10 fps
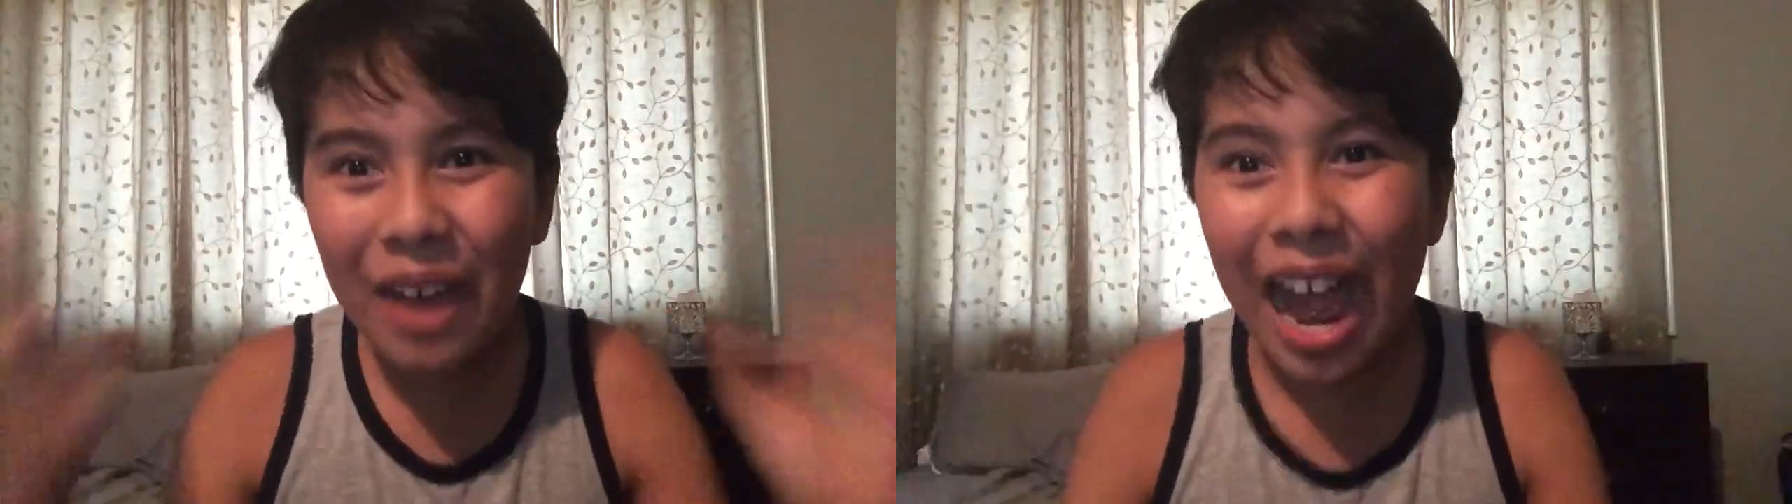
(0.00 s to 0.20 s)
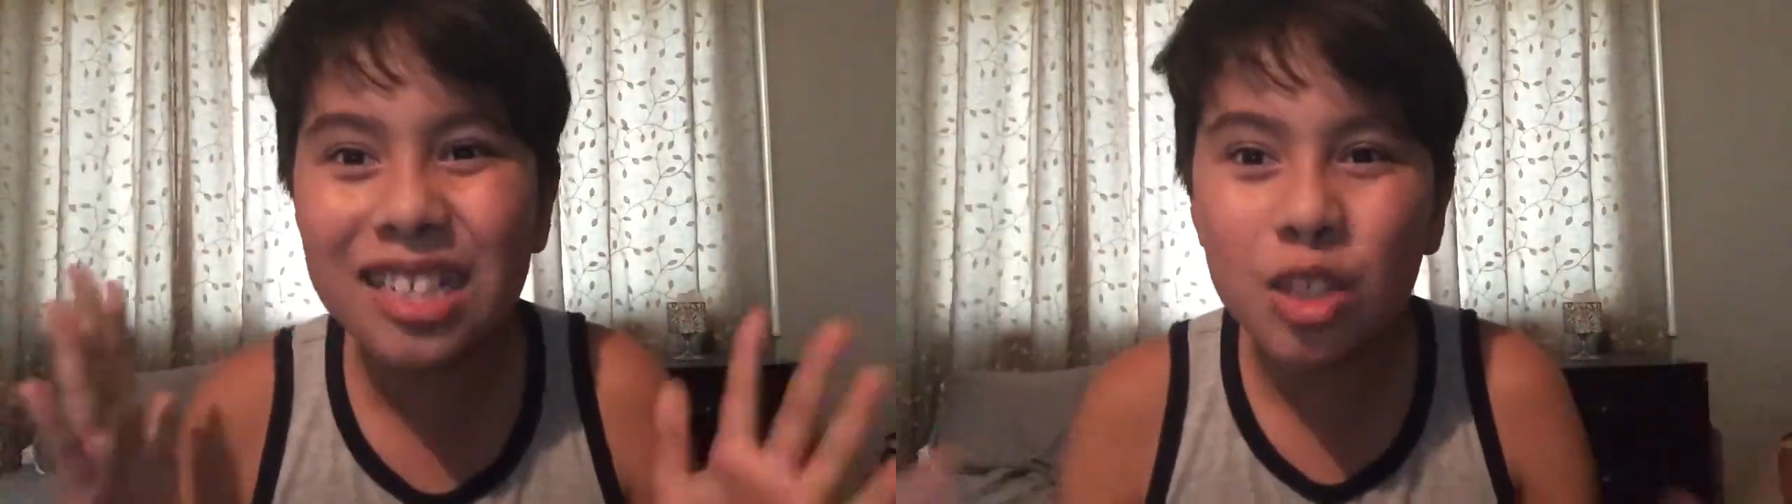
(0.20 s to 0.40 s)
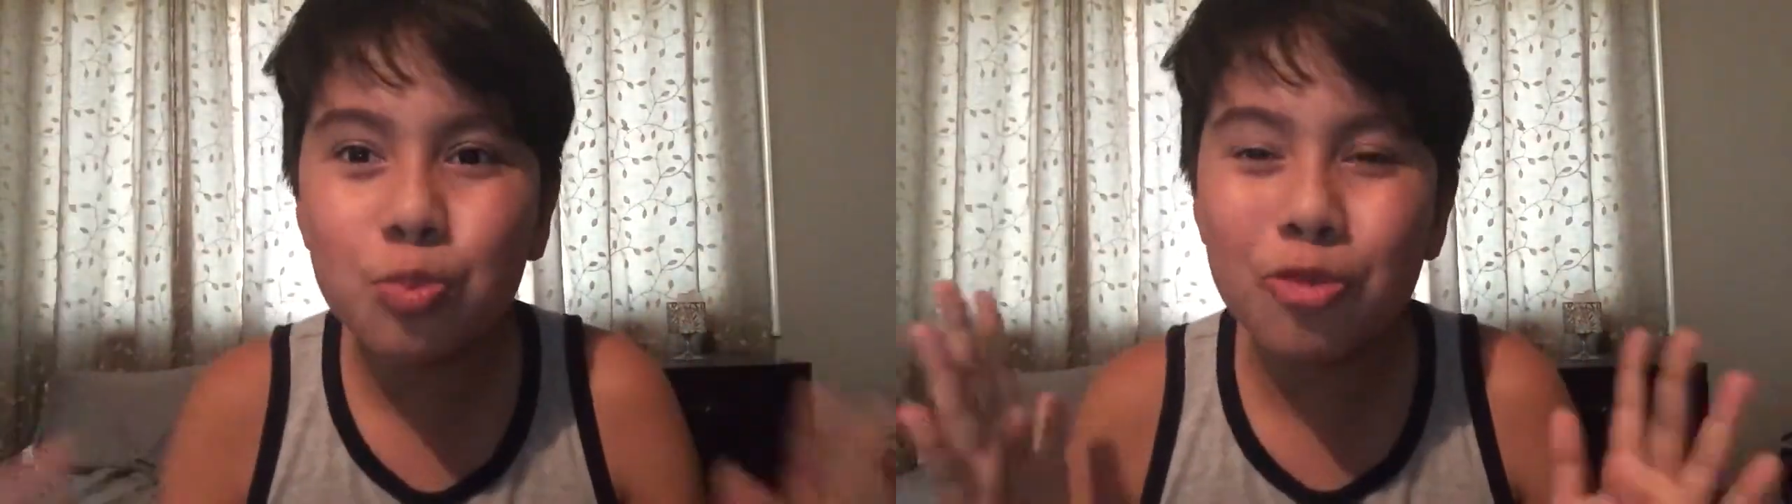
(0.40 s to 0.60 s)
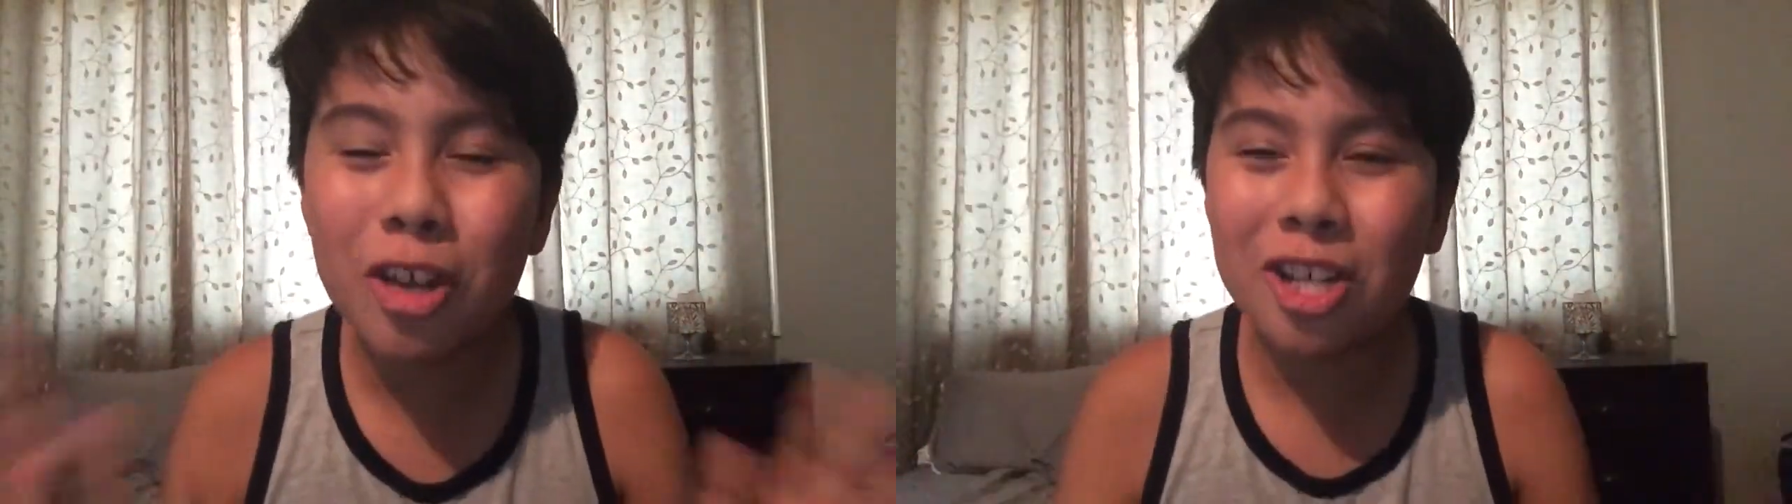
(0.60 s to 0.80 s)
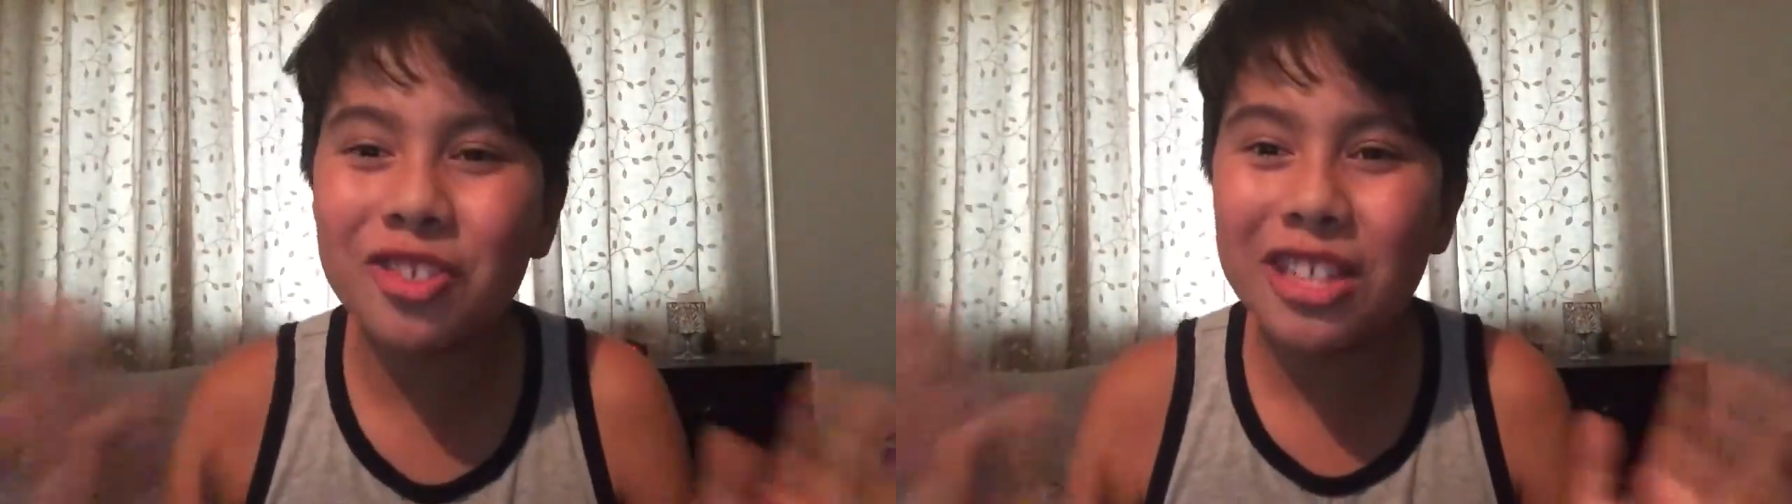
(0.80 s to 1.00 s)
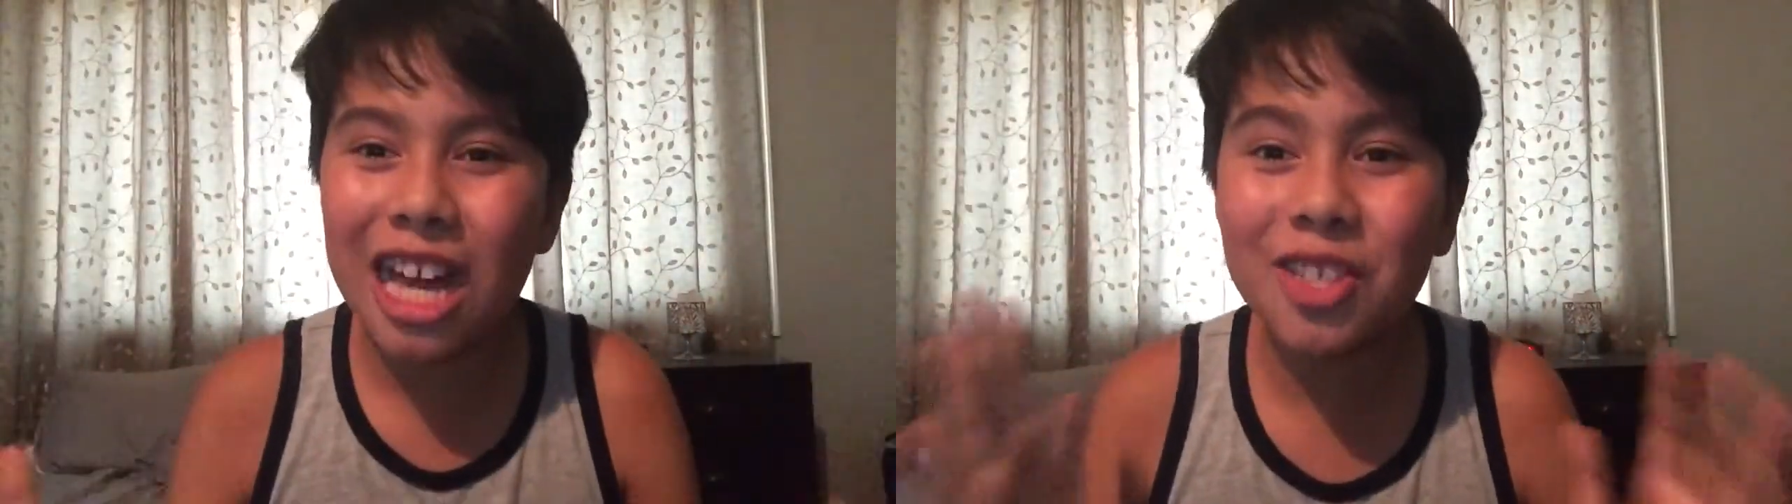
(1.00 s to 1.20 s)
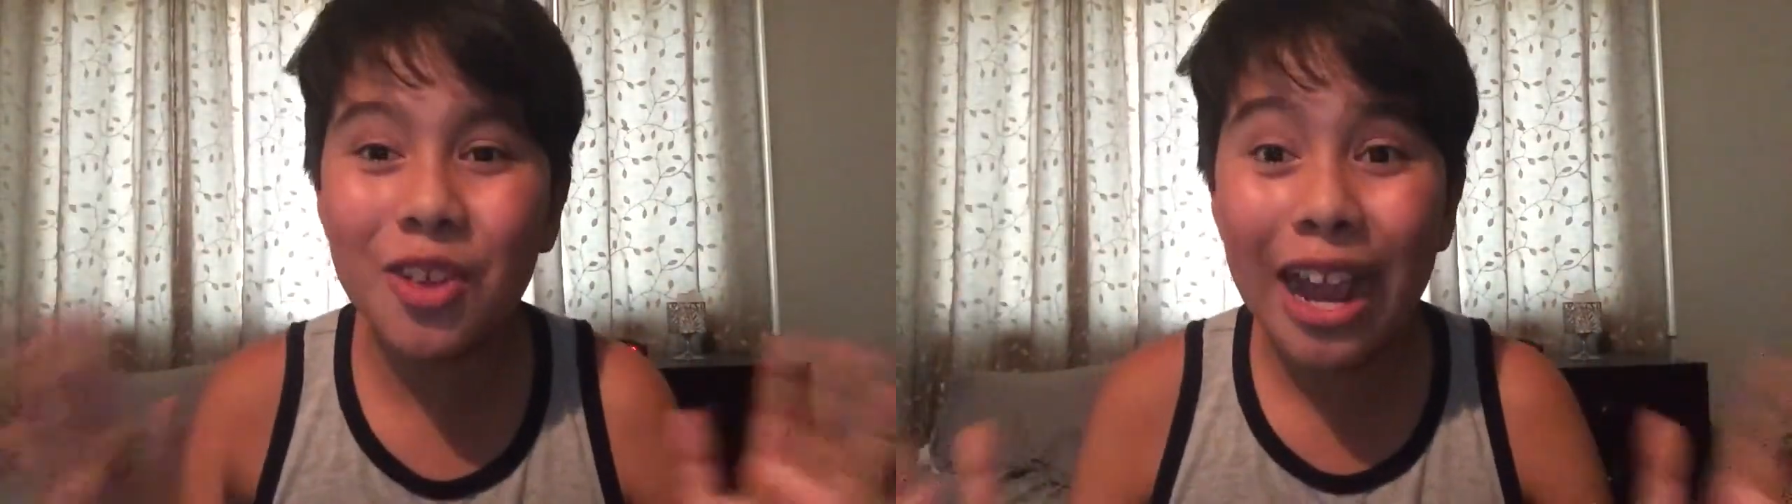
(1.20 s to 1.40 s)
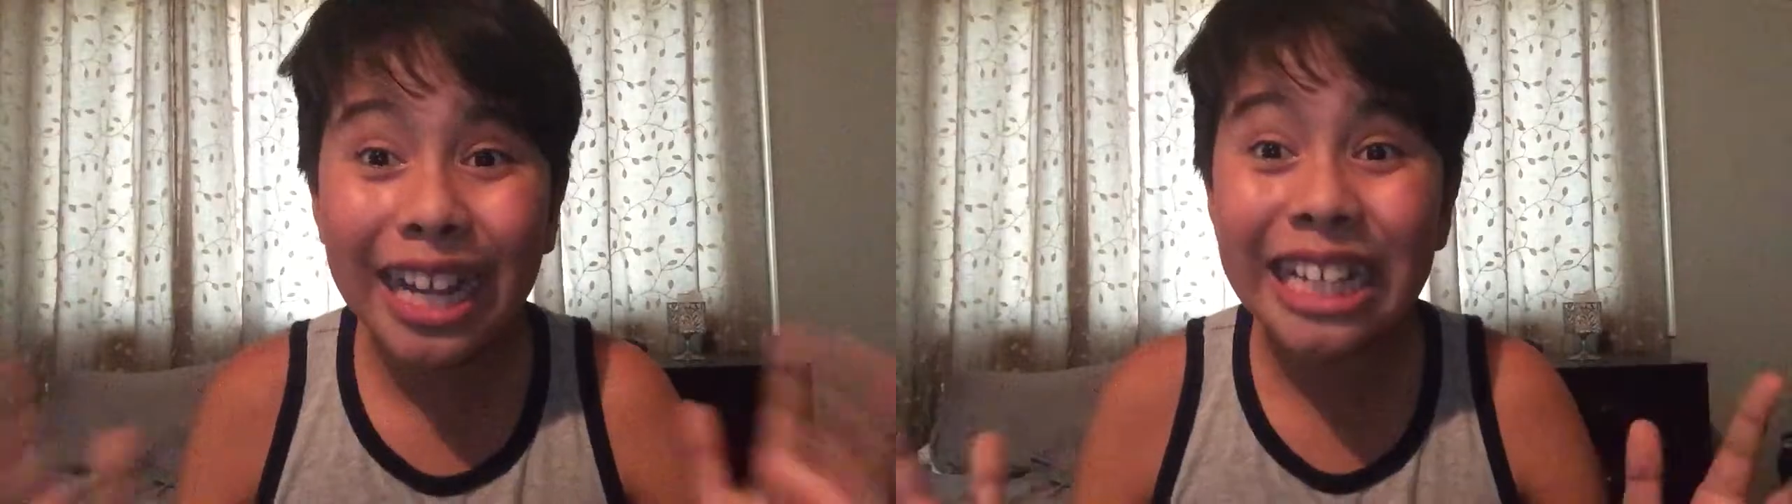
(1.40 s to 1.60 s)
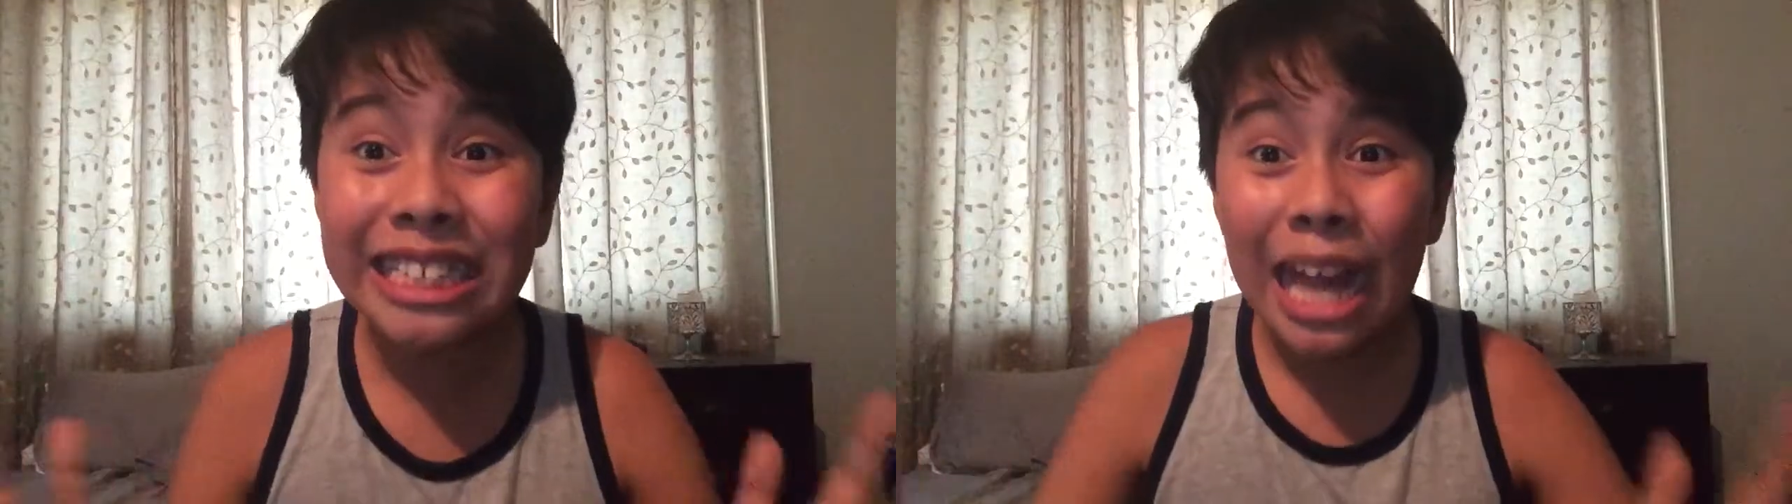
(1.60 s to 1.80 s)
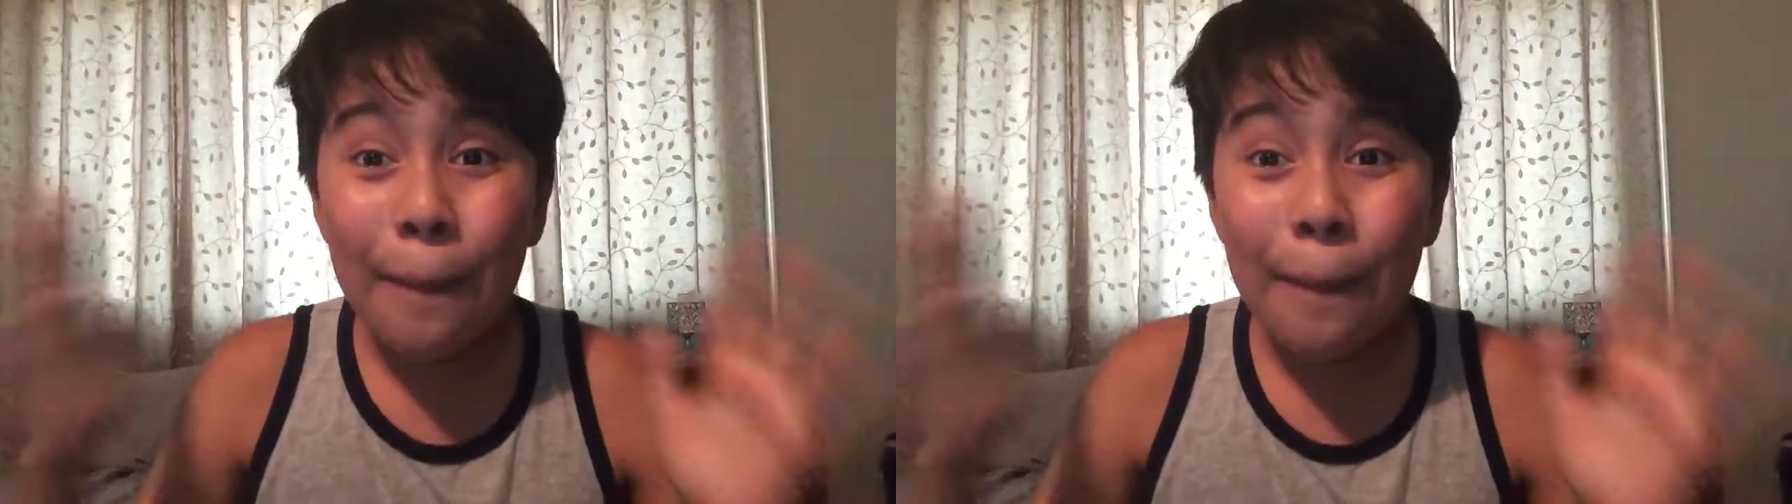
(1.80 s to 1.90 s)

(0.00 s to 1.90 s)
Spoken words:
Isaac's Productions, guys, right guys?